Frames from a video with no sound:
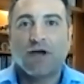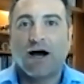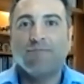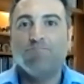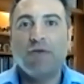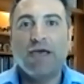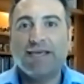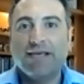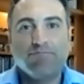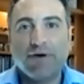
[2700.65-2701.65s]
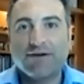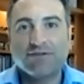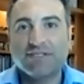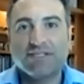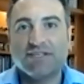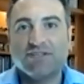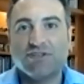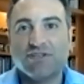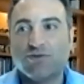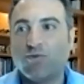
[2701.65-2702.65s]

I'm making better decisions.